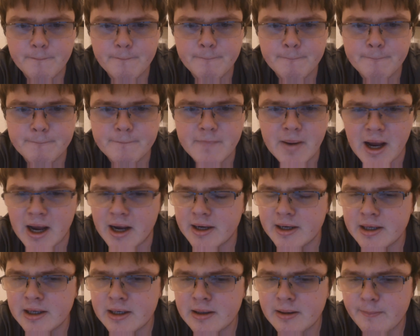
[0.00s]

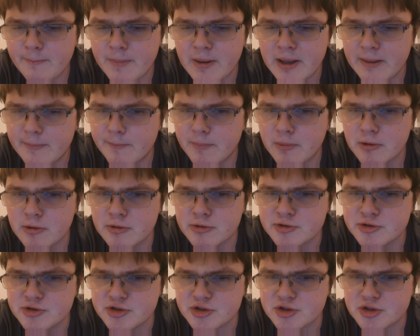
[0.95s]
banning
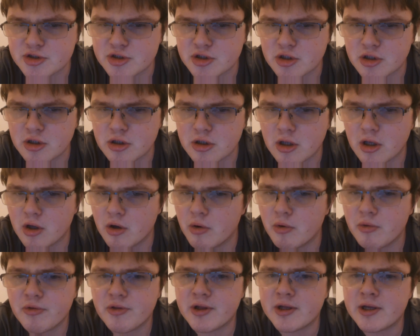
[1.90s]
people's
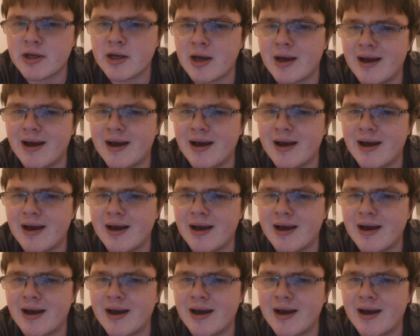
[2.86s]
clothing,